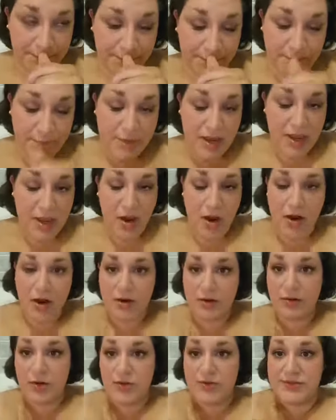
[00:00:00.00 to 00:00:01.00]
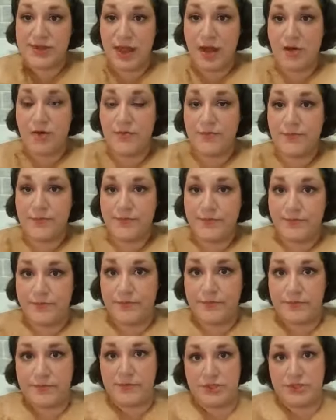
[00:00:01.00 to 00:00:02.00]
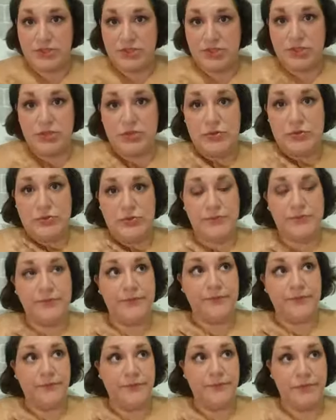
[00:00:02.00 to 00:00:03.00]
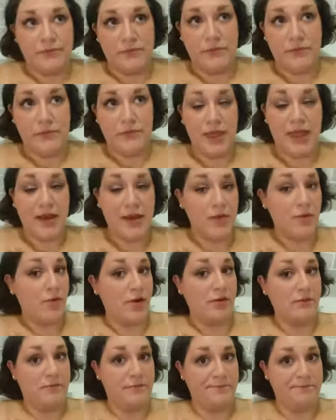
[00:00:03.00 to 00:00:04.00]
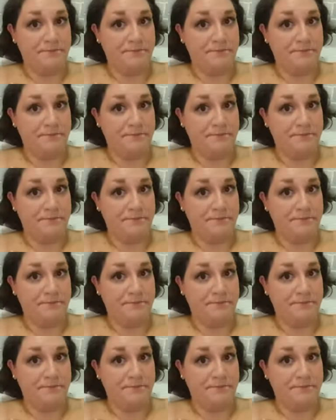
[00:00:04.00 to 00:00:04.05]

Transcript: My heart goes out to anyone